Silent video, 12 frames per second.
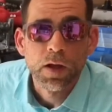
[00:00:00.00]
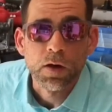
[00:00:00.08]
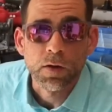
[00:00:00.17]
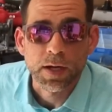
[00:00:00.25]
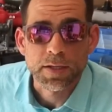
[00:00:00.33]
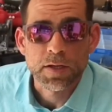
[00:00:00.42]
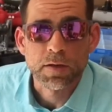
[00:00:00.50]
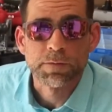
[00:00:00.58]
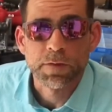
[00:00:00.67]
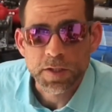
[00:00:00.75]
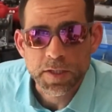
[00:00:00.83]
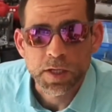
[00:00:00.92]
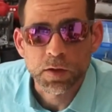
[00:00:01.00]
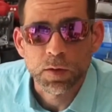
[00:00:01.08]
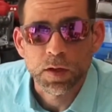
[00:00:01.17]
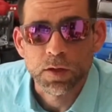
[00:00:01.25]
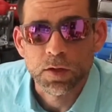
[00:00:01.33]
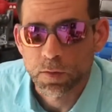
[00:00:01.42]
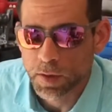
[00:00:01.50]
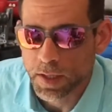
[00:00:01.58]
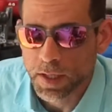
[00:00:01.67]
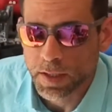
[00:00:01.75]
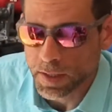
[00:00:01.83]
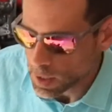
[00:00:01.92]
Alright, so the first thing you want to do
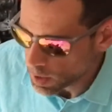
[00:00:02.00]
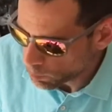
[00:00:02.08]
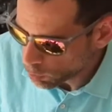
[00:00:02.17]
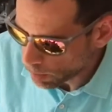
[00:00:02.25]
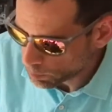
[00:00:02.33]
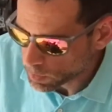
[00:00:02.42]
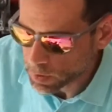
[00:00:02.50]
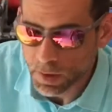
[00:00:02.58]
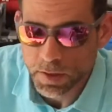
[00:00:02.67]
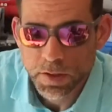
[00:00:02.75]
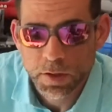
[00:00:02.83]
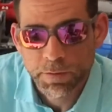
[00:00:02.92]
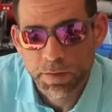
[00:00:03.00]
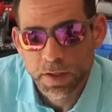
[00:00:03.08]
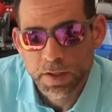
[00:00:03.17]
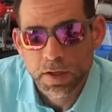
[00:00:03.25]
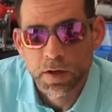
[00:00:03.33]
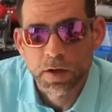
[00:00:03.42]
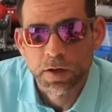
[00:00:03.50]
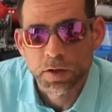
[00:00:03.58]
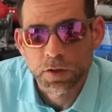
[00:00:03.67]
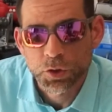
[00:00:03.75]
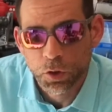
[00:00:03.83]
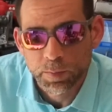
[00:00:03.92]
is prep the surface on
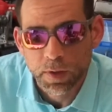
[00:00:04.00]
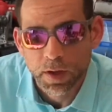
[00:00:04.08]
your short